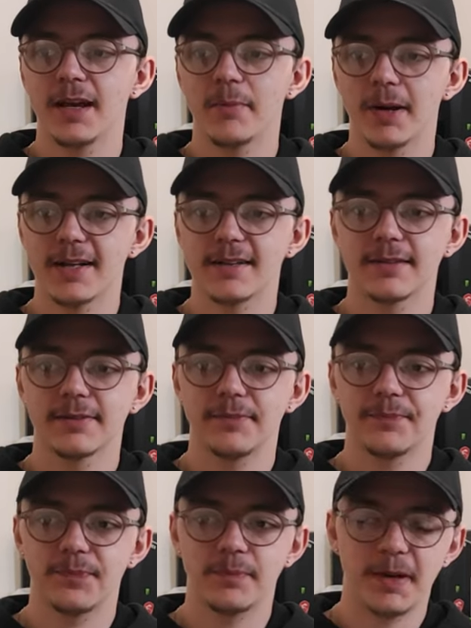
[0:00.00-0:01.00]
But
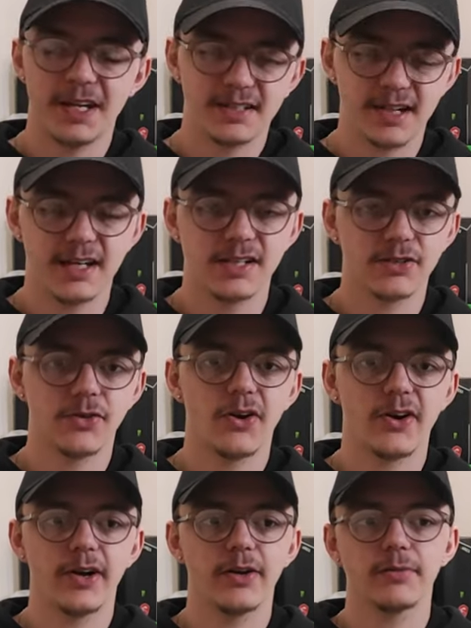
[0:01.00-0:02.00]
best case
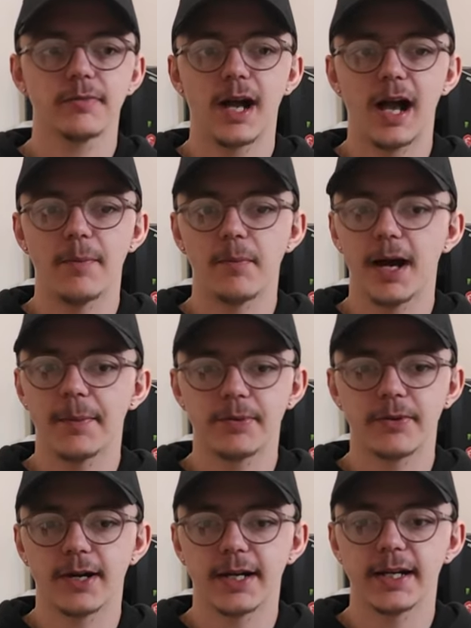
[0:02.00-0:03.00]
scenario, I'm up
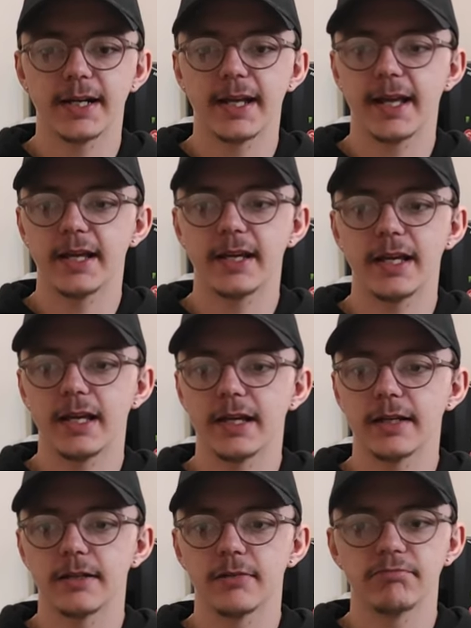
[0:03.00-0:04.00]
and running again
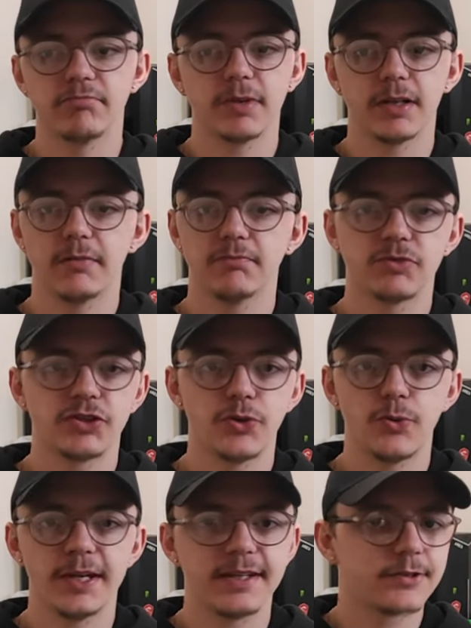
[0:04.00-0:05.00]
in
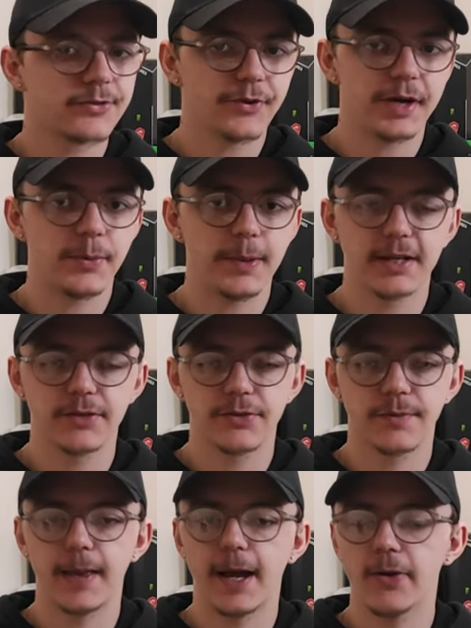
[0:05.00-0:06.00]
two weeks, three weeks
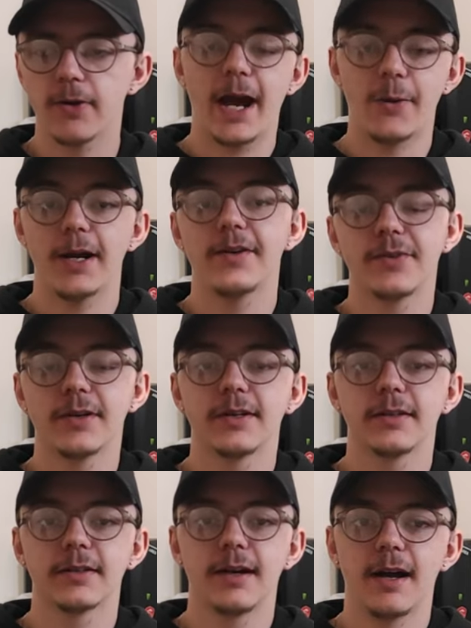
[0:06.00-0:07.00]
from now.
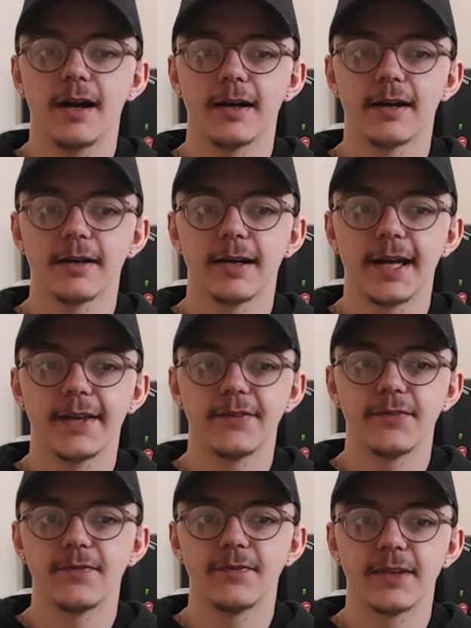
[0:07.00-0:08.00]
However, uh,
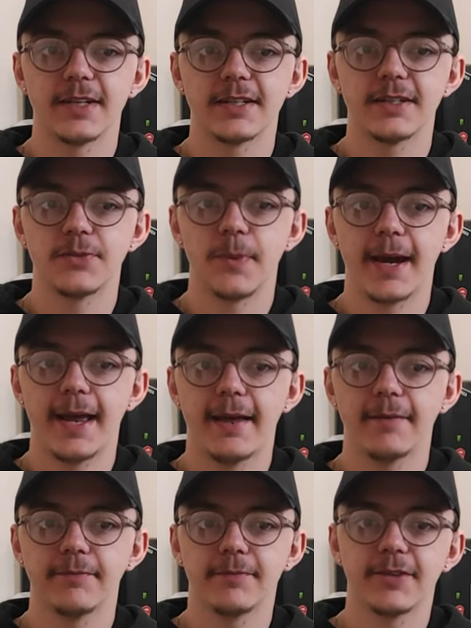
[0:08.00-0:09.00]
and this is
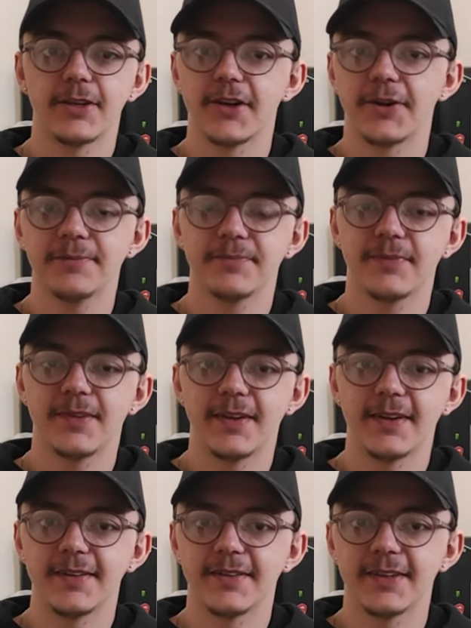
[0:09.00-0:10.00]
where, you know,
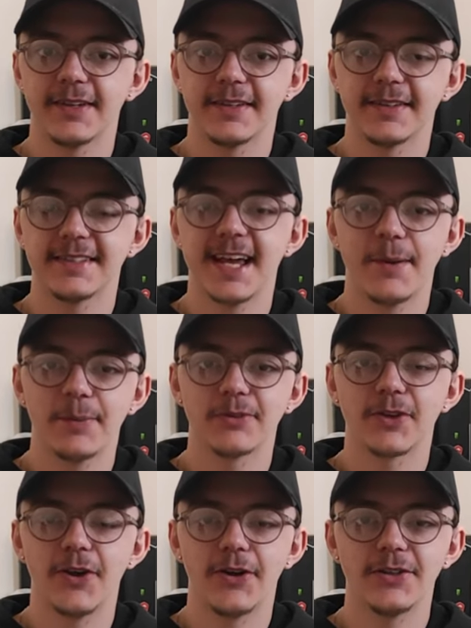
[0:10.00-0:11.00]
the, the, the table
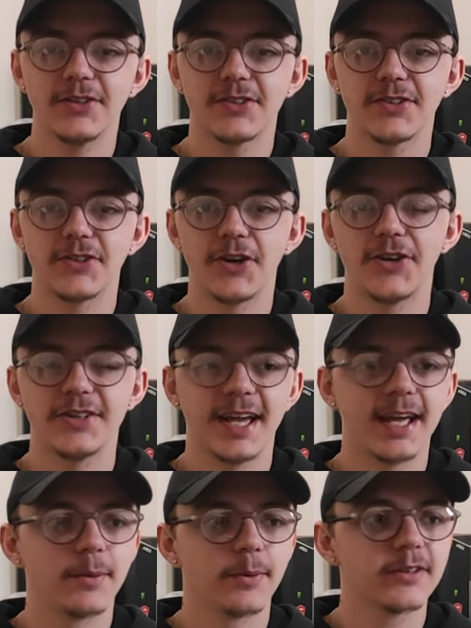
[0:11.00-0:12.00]
turns, the
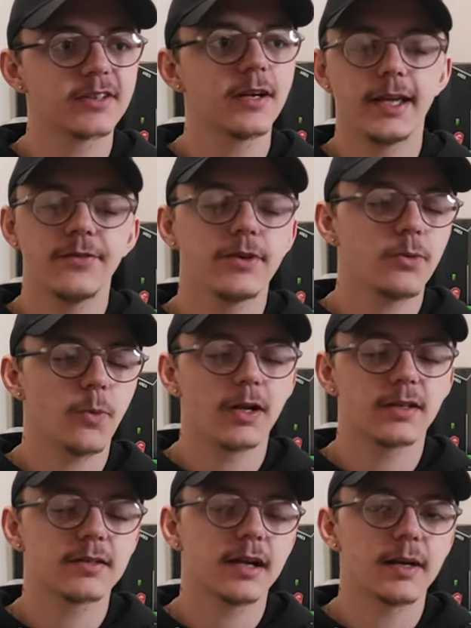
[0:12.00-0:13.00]
turntables. Even
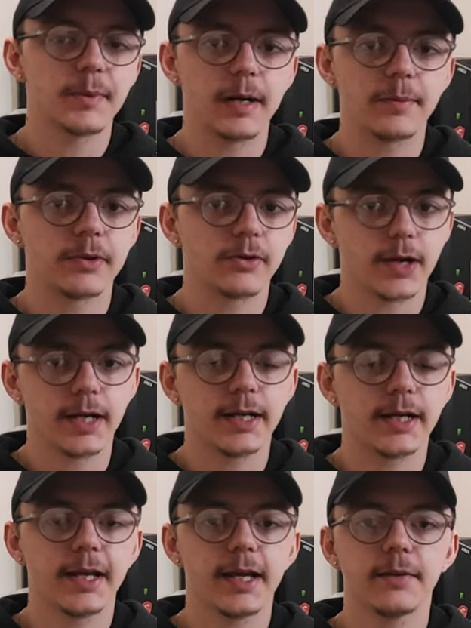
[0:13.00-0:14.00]
once I'm up and
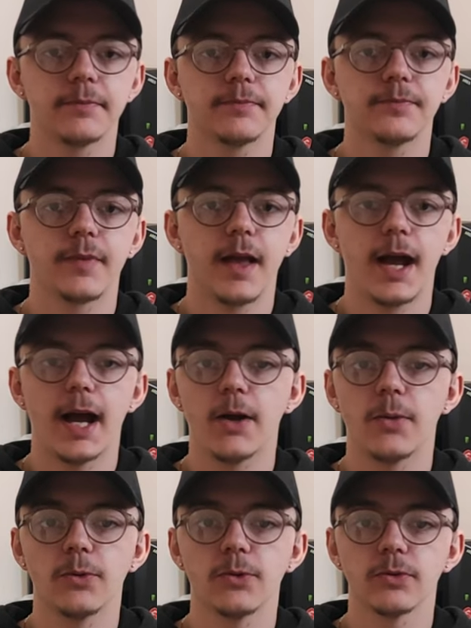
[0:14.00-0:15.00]
running again,
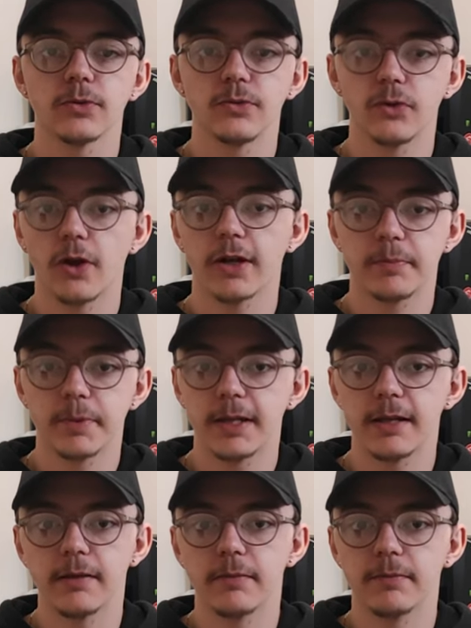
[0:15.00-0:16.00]
I will not
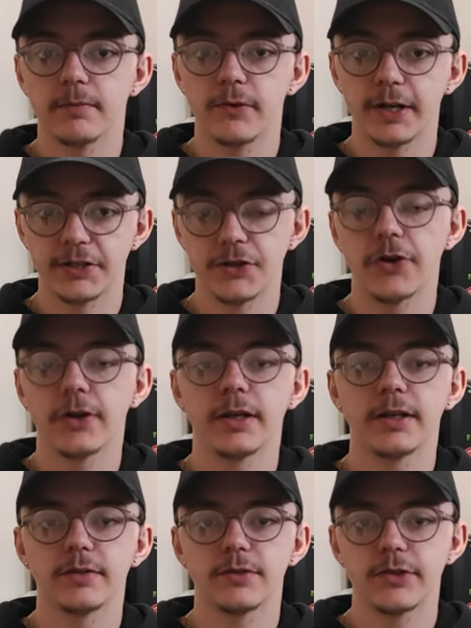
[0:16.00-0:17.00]
be
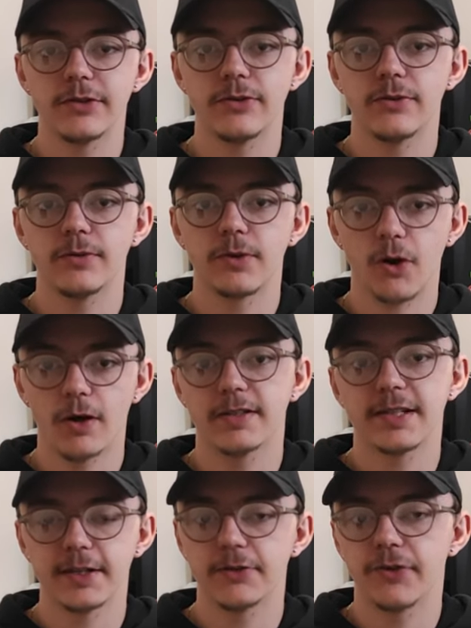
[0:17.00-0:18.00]
returning to
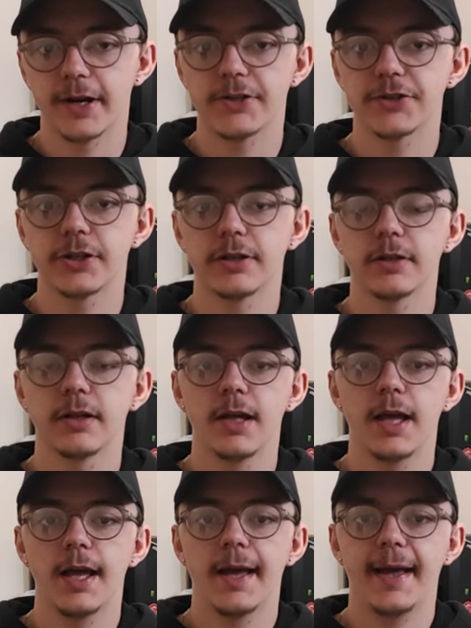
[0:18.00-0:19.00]
content creation,
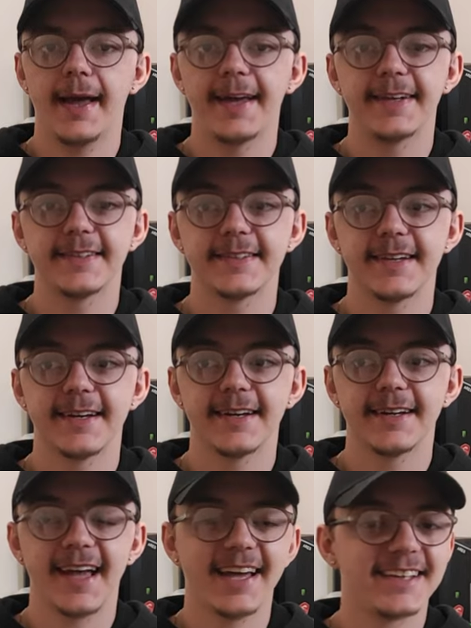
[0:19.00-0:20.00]
at,
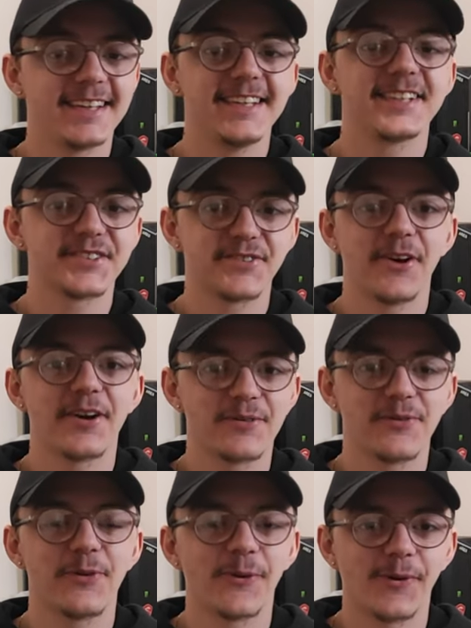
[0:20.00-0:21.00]
uh, at least not
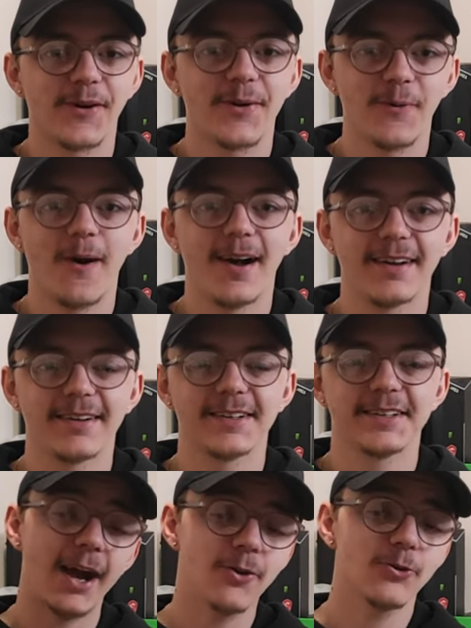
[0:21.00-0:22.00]
for a while.
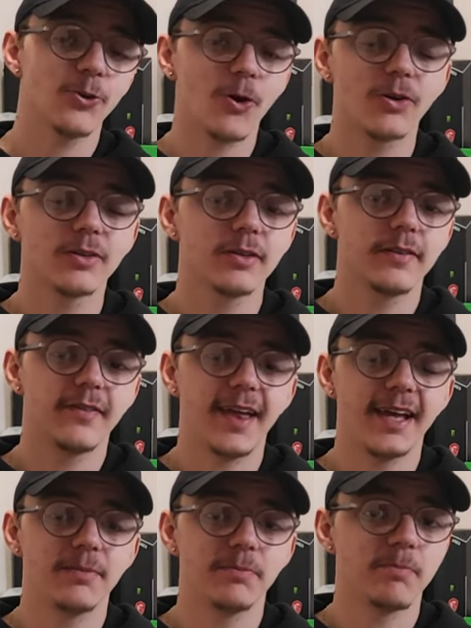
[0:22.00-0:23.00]
How long
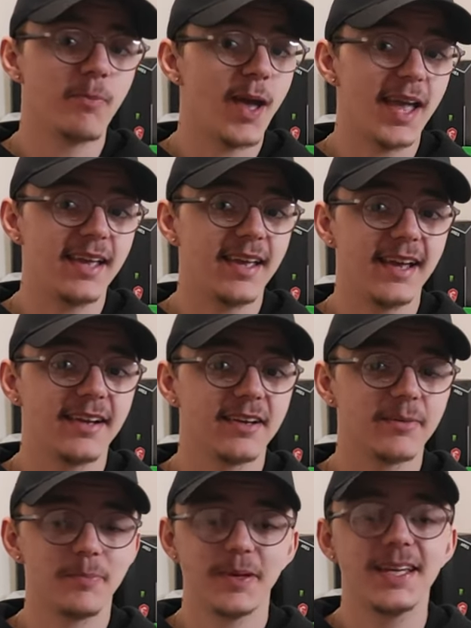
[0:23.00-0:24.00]
that may end
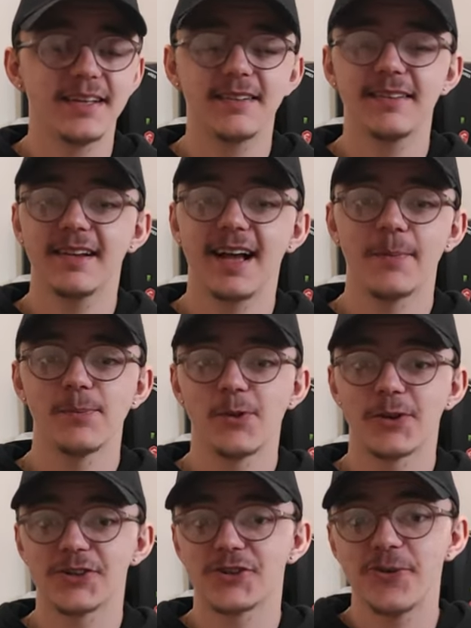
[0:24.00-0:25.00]
up being, I'm
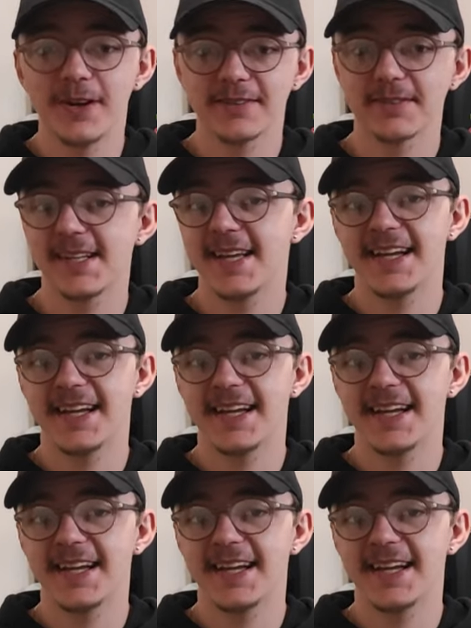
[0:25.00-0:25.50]
not sure.